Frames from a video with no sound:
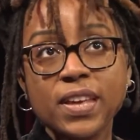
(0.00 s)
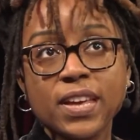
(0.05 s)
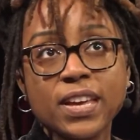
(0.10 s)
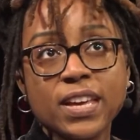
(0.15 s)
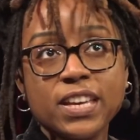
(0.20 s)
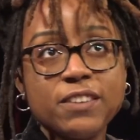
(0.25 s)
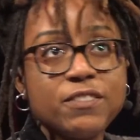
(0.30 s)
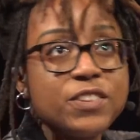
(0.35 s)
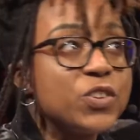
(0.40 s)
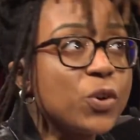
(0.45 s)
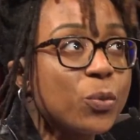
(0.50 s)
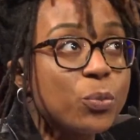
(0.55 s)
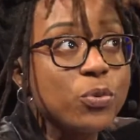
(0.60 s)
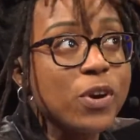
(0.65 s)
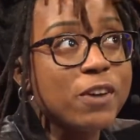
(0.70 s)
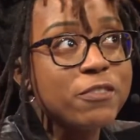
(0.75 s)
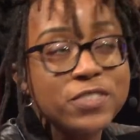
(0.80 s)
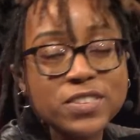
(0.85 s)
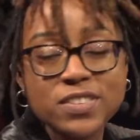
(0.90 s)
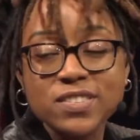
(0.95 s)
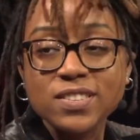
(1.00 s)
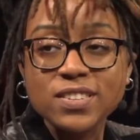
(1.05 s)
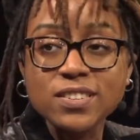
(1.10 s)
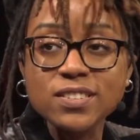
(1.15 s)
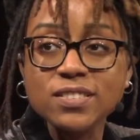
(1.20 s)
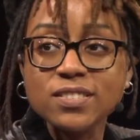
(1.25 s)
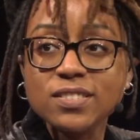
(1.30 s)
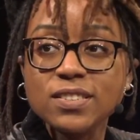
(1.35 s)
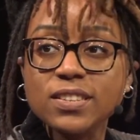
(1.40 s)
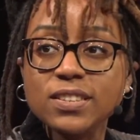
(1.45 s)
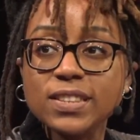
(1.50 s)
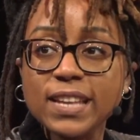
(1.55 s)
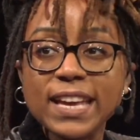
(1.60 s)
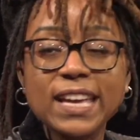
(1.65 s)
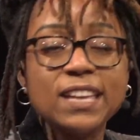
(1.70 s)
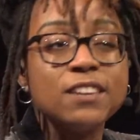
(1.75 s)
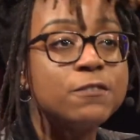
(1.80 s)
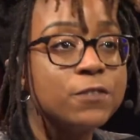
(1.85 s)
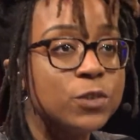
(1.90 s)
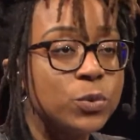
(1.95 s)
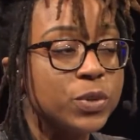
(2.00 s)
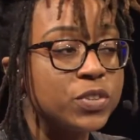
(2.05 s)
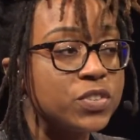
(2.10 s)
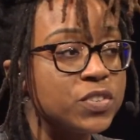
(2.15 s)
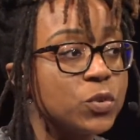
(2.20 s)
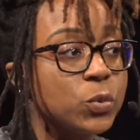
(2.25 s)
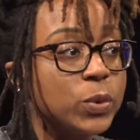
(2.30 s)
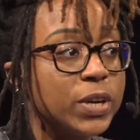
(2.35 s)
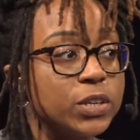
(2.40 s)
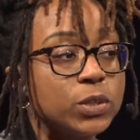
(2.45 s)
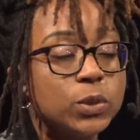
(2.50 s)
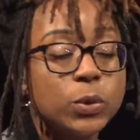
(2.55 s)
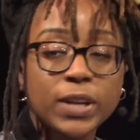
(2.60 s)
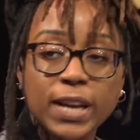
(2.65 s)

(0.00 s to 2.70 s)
even your preferences, they influence the way you look